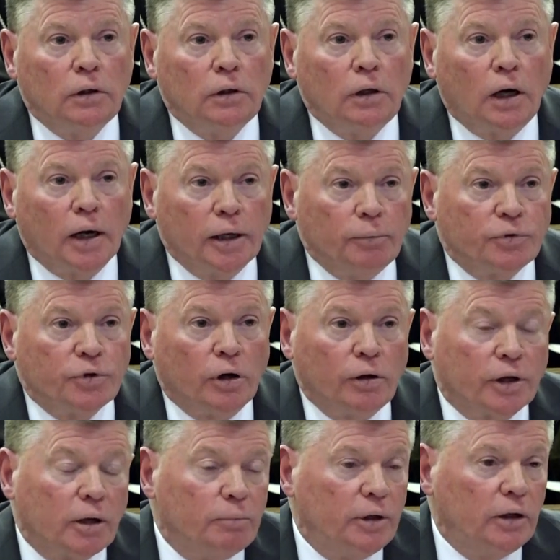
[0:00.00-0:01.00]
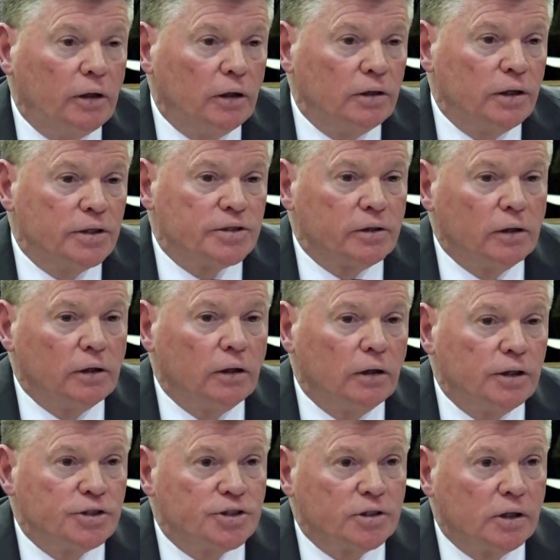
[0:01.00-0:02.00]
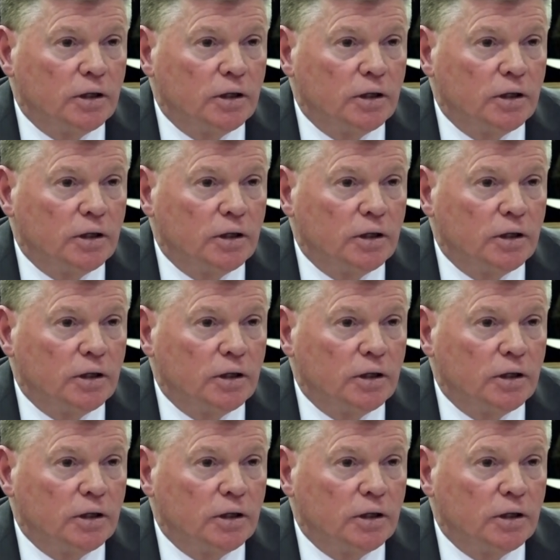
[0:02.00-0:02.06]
I am told it can be as little as